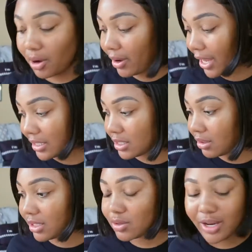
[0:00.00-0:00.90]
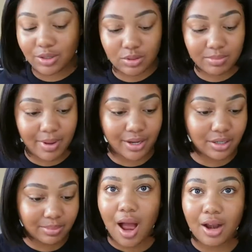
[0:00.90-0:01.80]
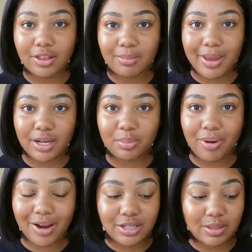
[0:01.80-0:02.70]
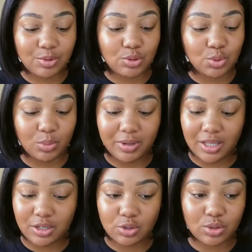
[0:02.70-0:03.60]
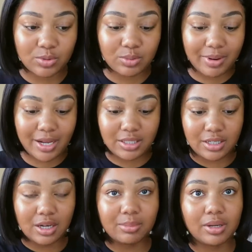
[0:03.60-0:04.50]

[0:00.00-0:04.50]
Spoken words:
Okay, so let's go ahead and do some makeup. All of the makeup products I'm using will be in the description box down